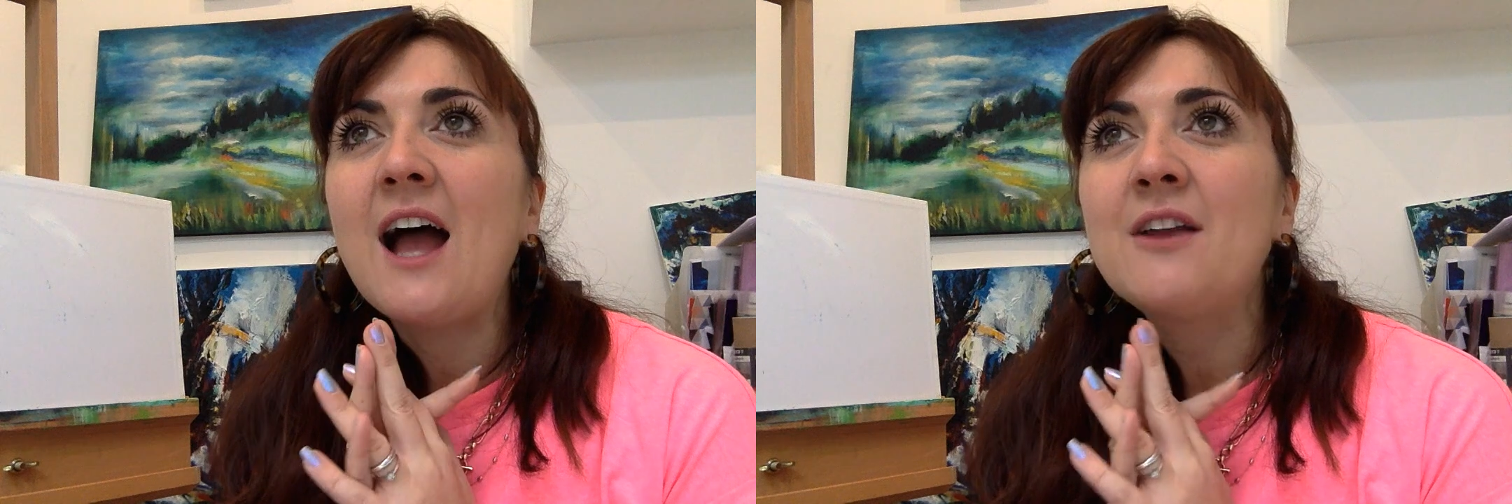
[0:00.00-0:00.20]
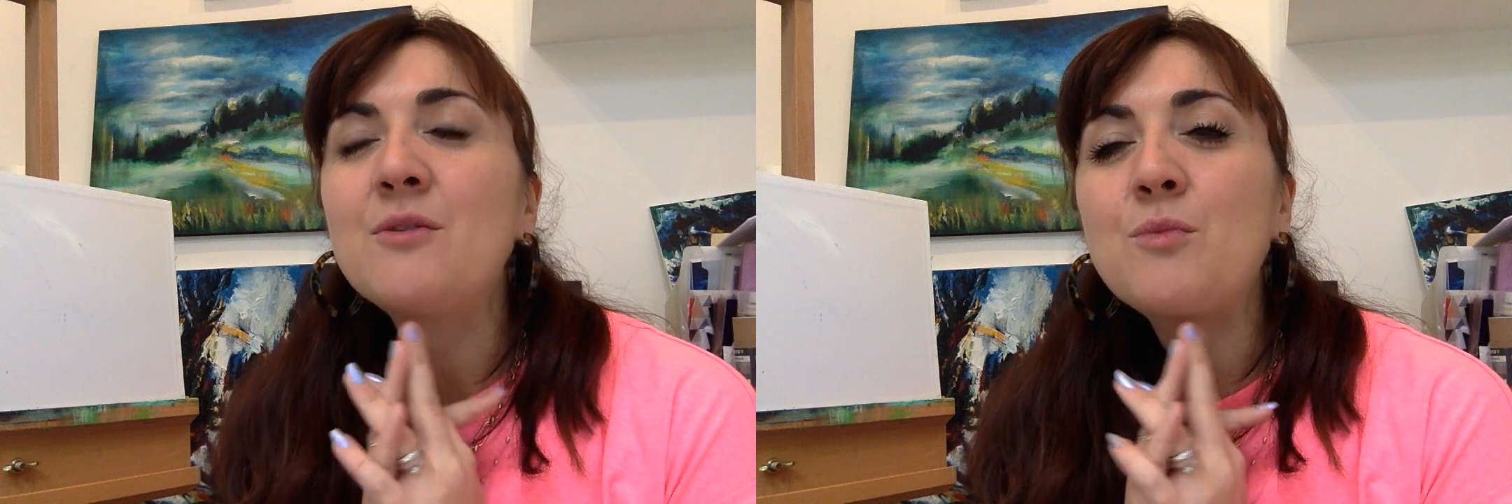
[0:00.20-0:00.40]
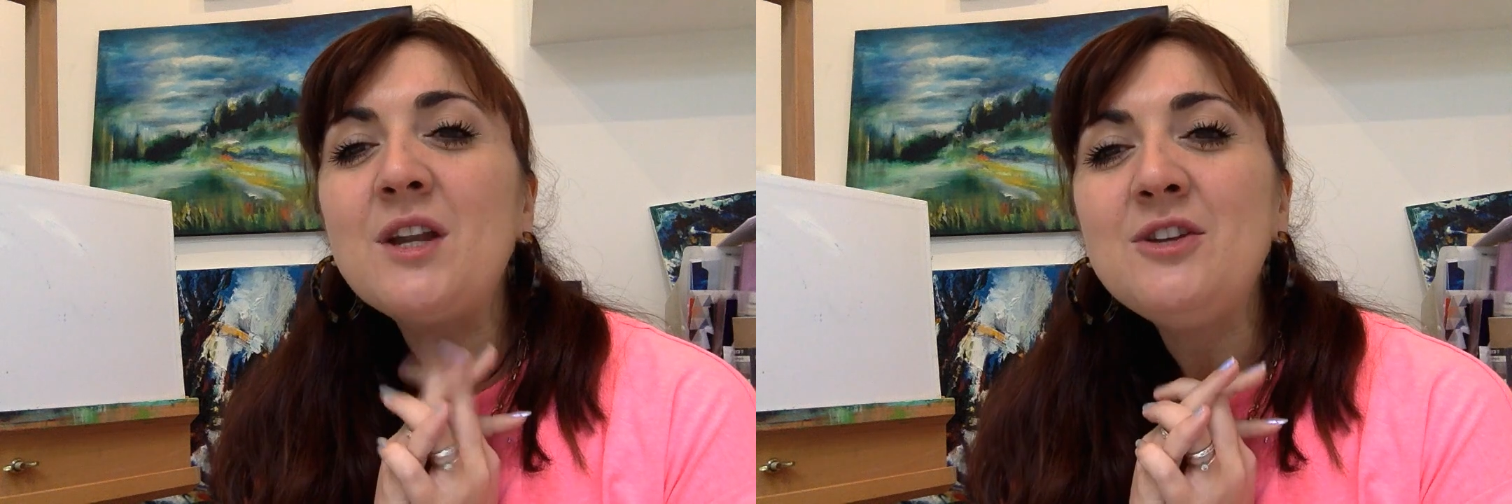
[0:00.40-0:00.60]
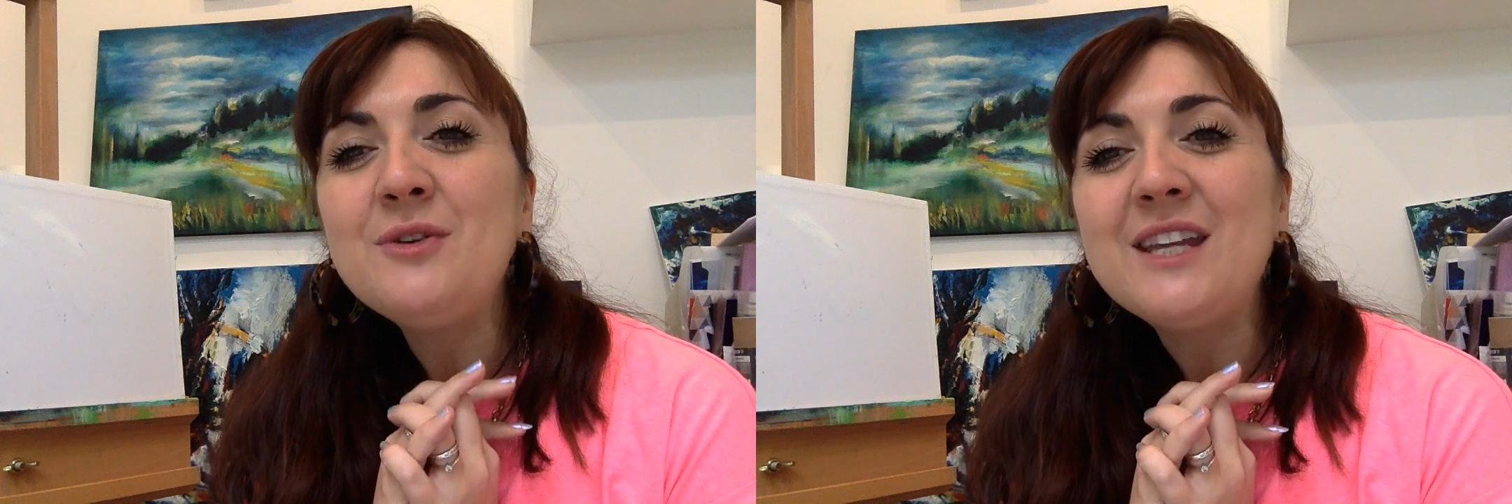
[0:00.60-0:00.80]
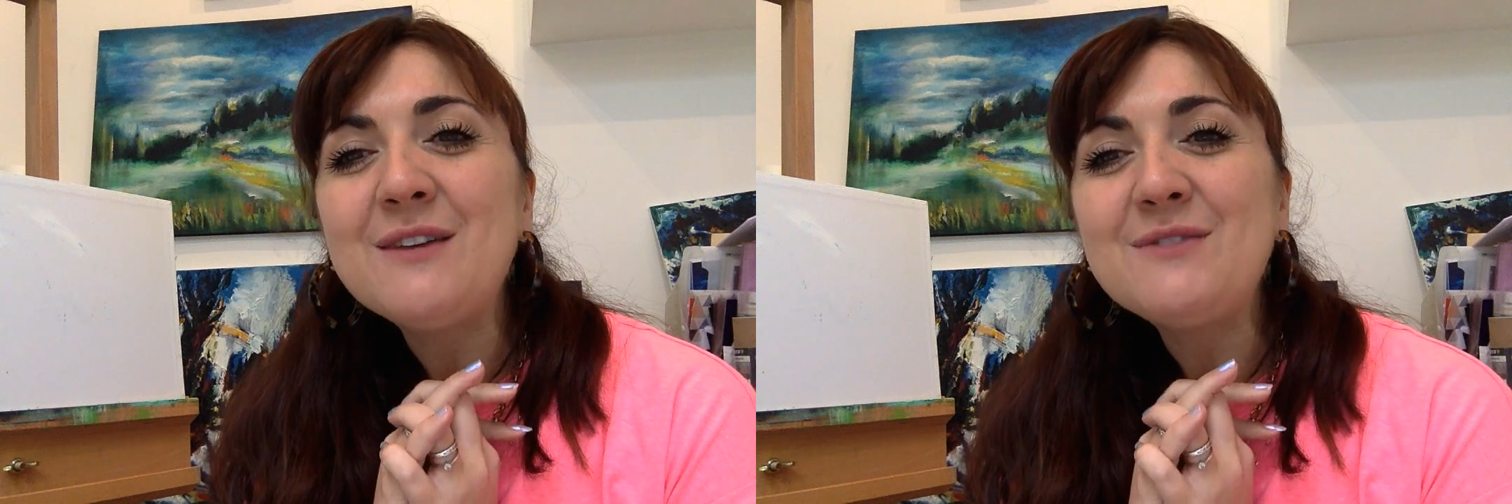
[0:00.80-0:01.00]
And when
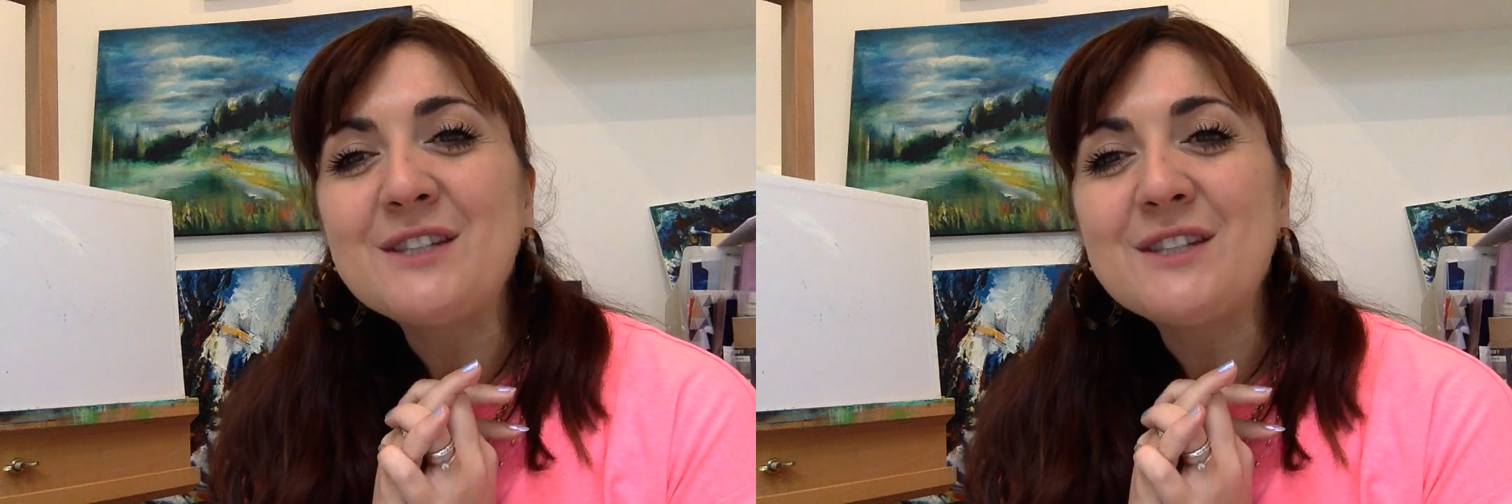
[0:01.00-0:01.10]
you give